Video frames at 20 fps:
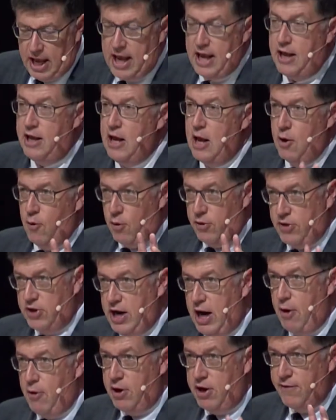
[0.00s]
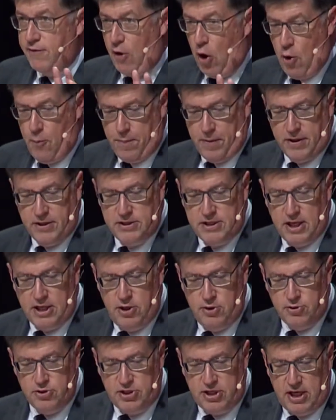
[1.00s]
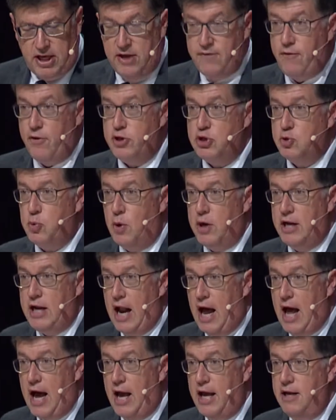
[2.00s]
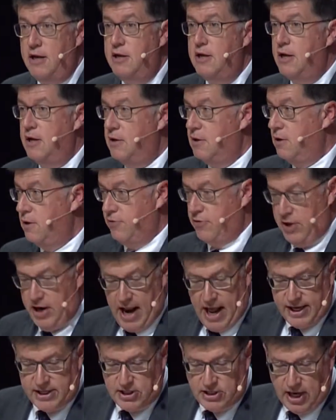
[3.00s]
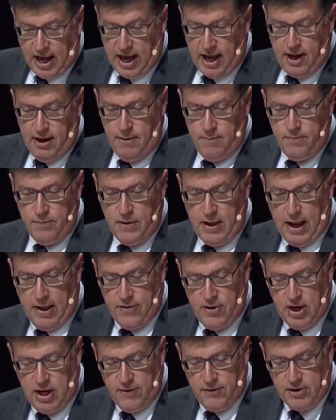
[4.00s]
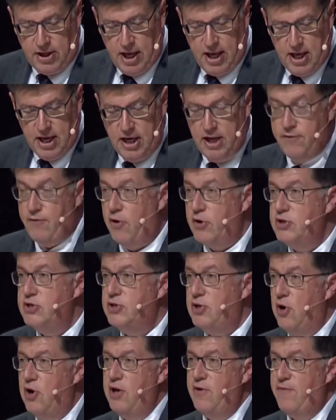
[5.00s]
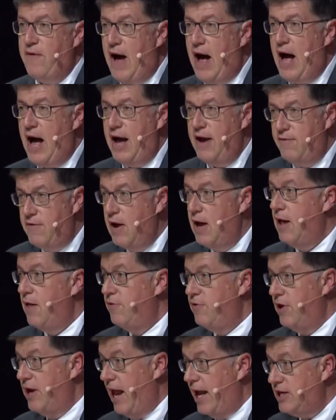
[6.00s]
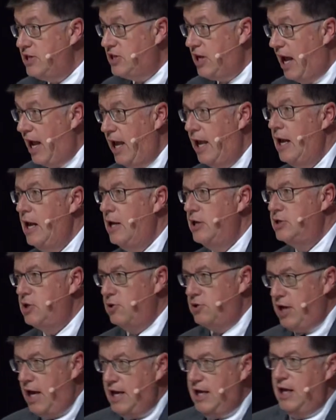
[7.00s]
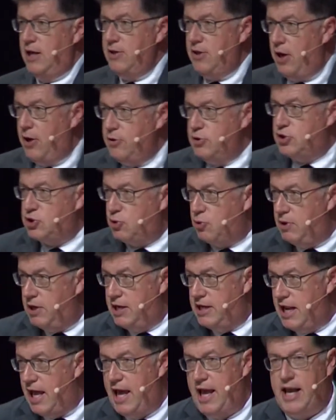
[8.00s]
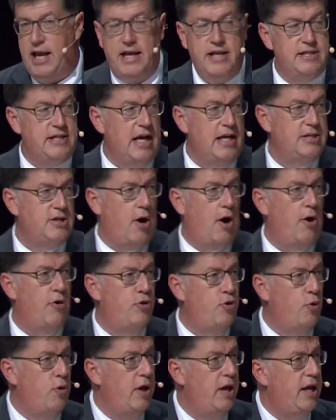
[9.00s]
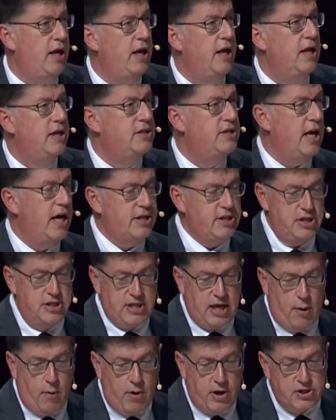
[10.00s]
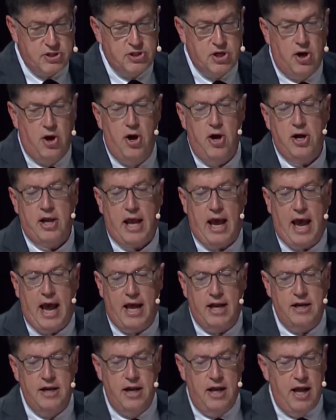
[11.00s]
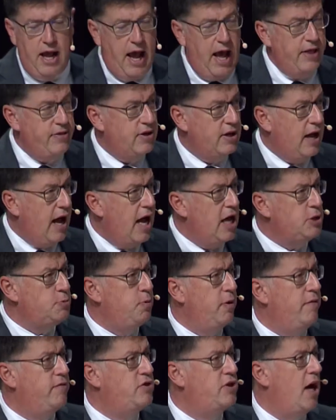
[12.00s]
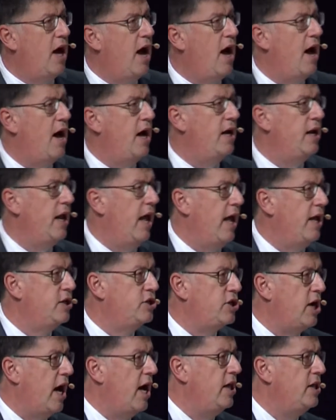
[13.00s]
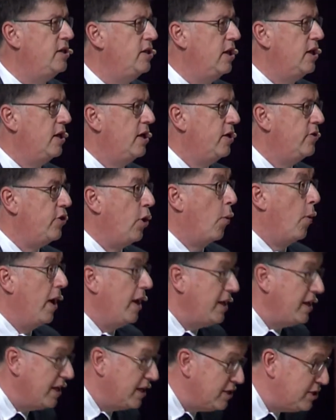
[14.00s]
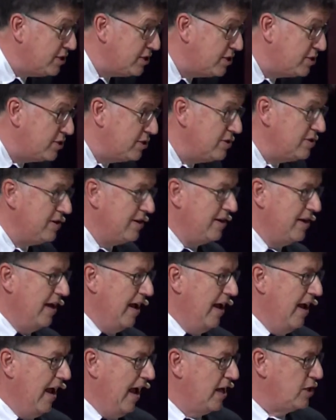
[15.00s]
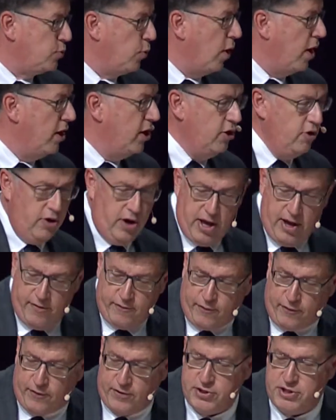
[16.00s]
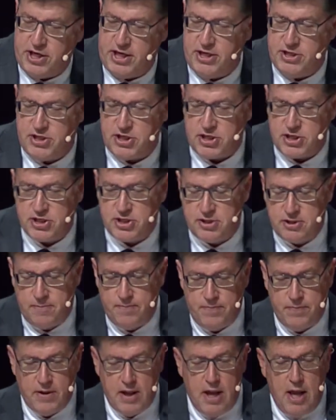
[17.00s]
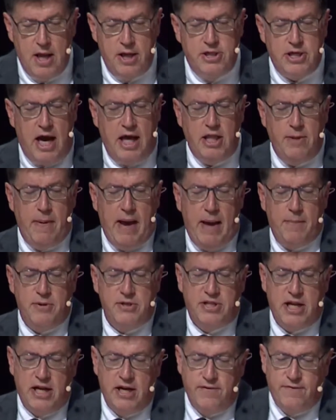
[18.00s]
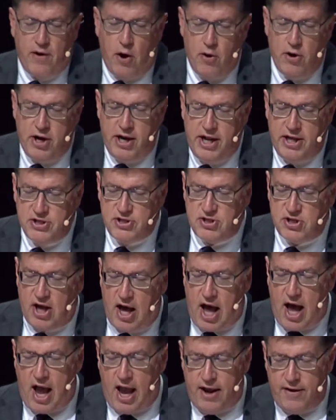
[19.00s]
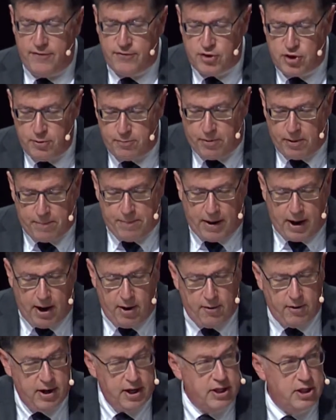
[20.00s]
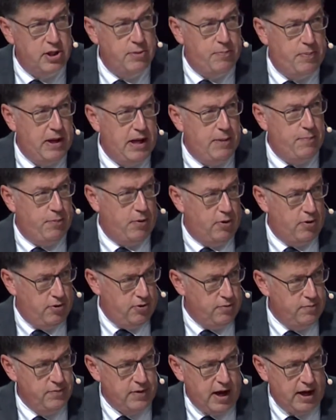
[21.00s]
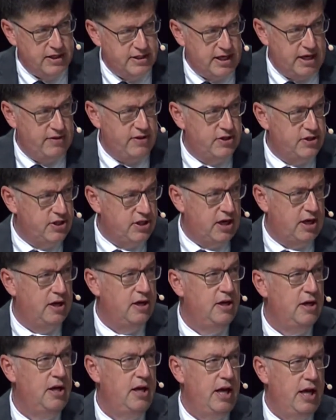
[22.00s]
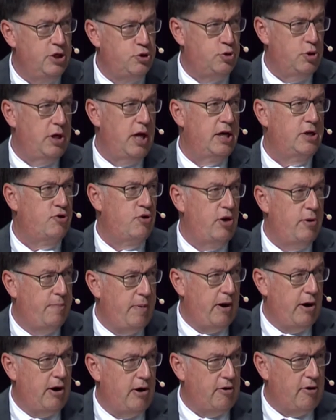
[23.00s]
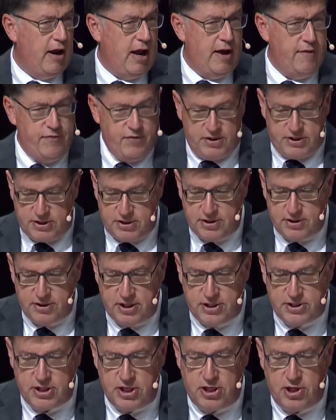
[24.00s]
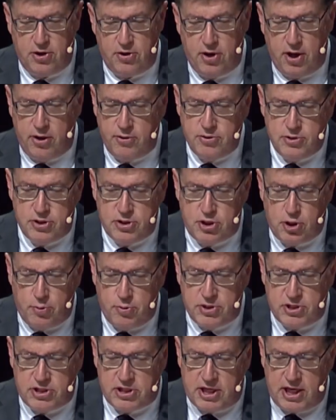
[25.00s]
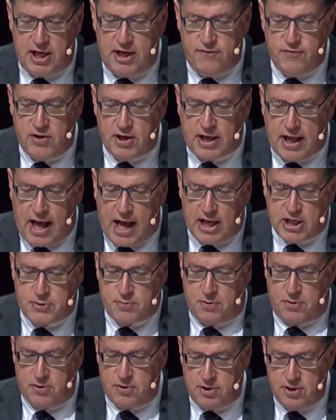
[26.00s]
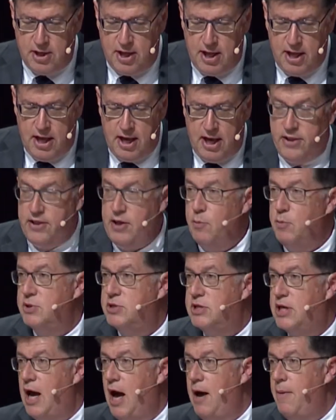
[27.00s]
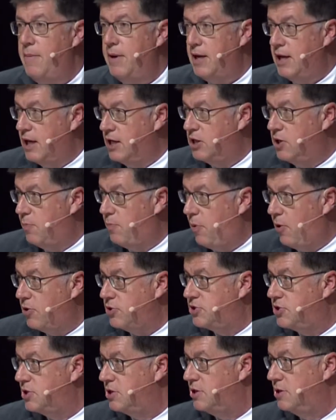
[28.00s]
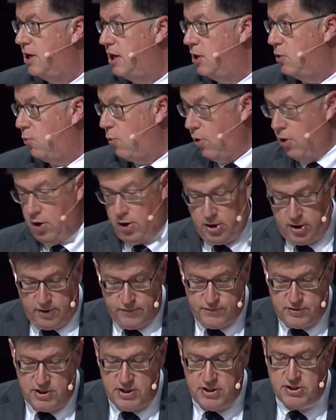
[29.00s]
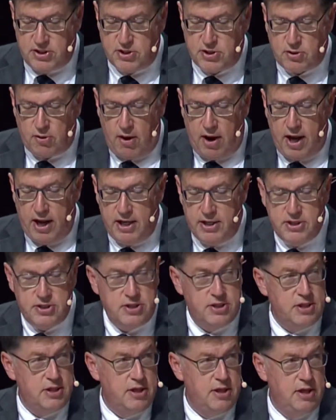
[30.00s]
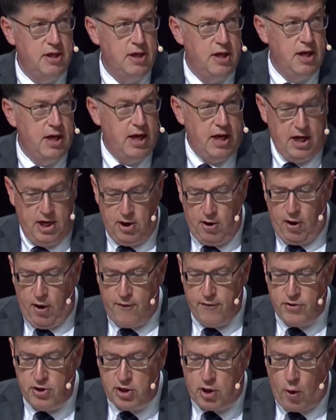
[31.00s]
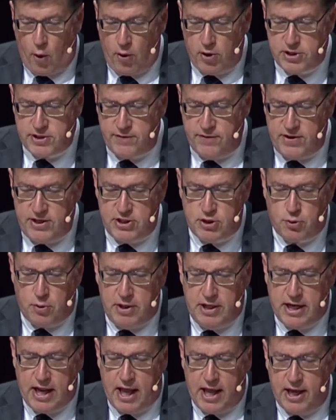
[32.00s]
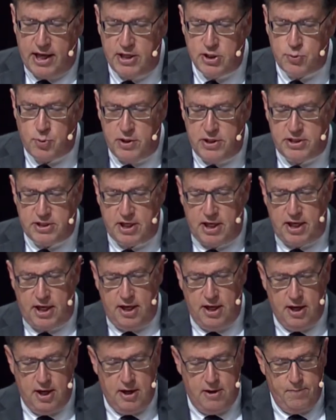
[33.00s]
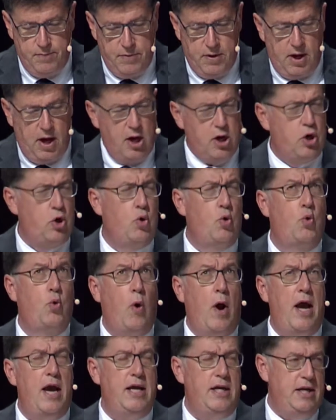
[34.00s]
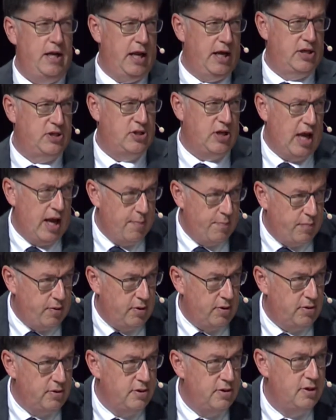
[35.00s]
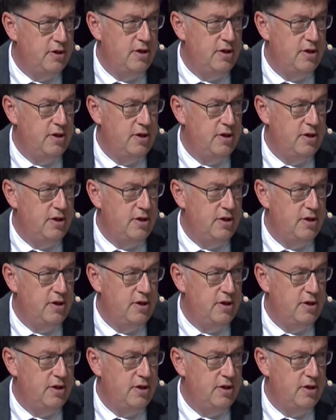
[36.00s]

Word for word: day where the narrative opens, and you'll see in verse 29 the next day, and then again in verse 35, the next day. So, taking those three days as our three sections, I want us to look at, at the Gospel of John and John the witness as one who lived for Jesus. John the Baptist had devoted his life to preparing the people. I say this in an introductory paragraph that's, that's in your notes to receive the gospel that was coming in the person and work of Jesus Christ. Here, over the course of these three days, we see a great example